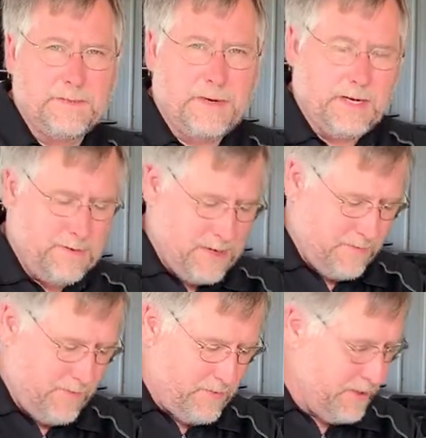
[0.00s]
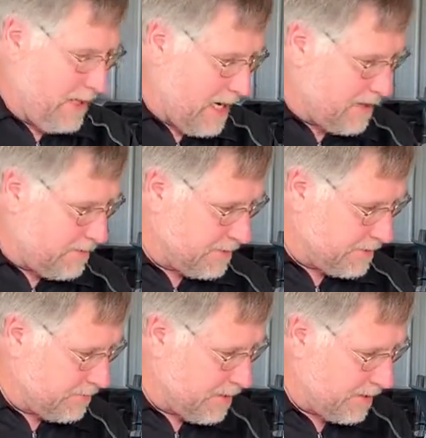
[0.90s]
probably around 3
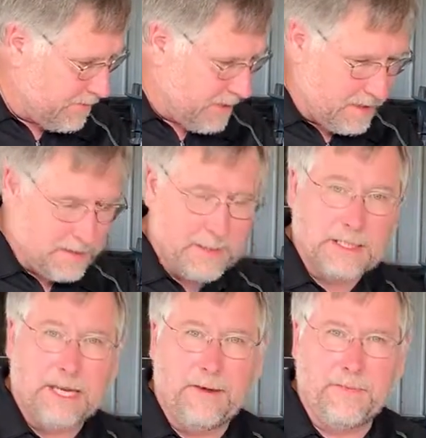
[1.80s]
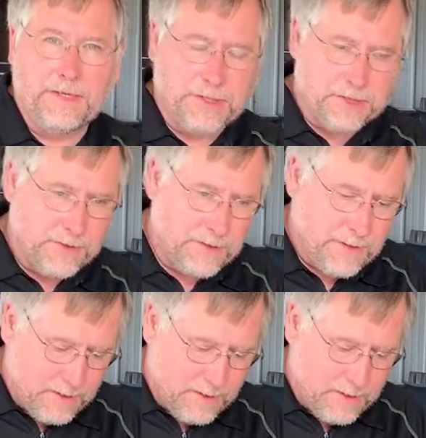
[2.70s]
hours, running about this temperature.